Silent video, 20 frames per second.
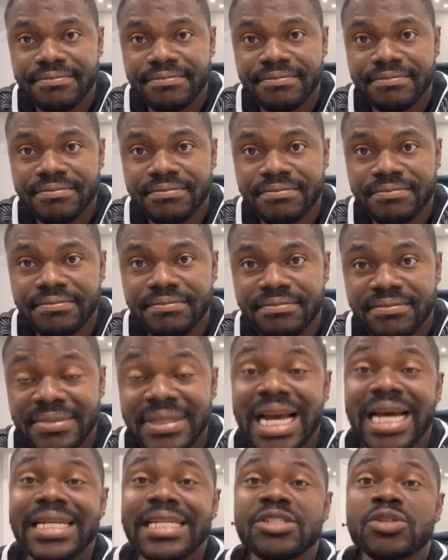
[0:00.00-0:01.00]
That is
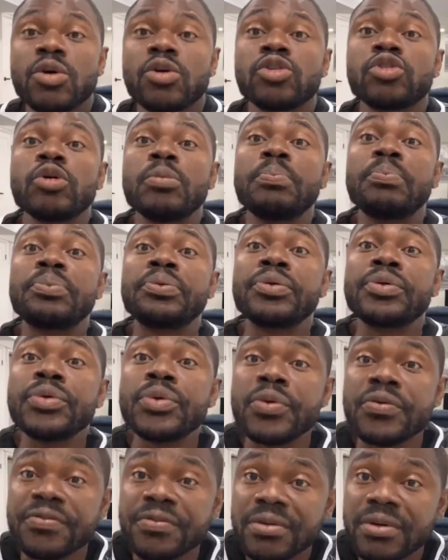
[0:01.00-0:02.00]
also proof
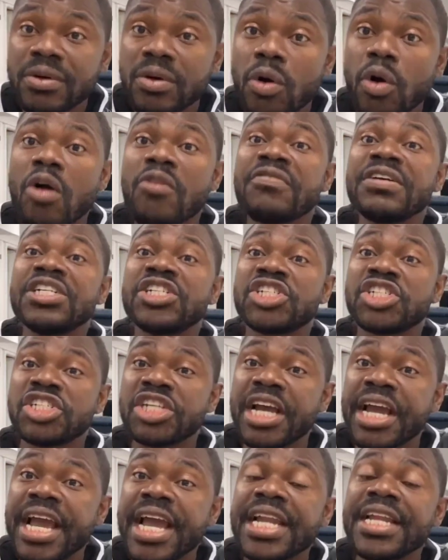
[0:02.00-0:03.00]
of a shared
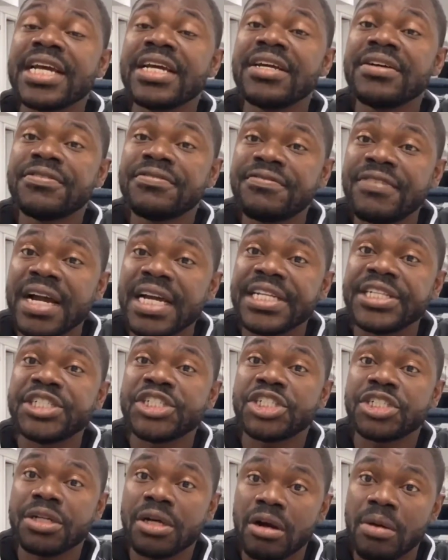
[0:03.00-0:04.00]
financial
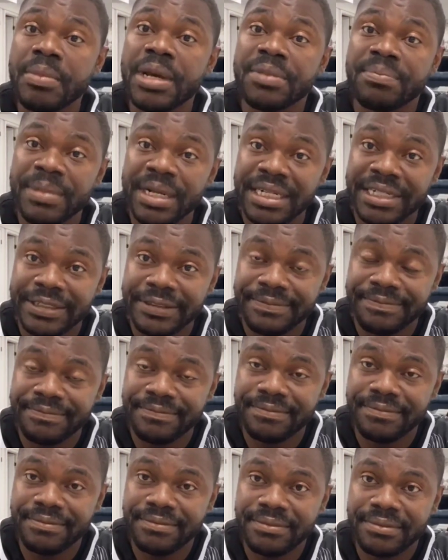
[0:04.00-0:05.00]
commitment.
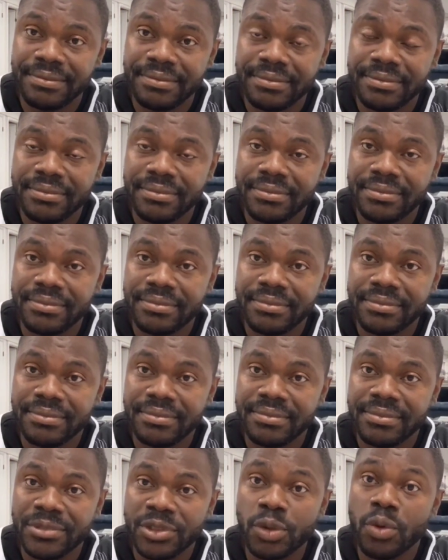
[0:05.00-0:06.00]
So,
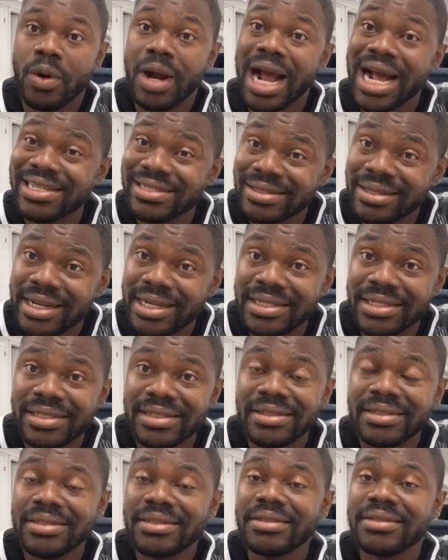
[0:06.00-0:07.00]
assets,
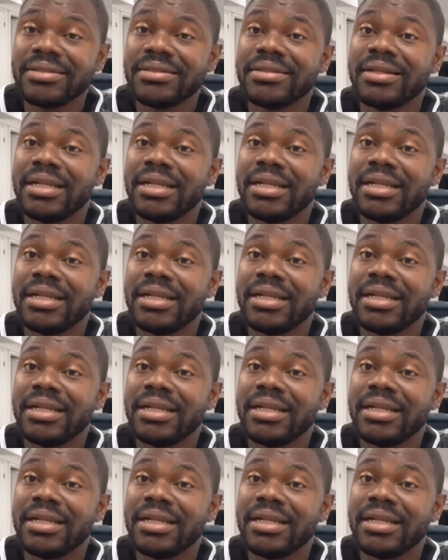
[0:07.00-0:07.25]
lease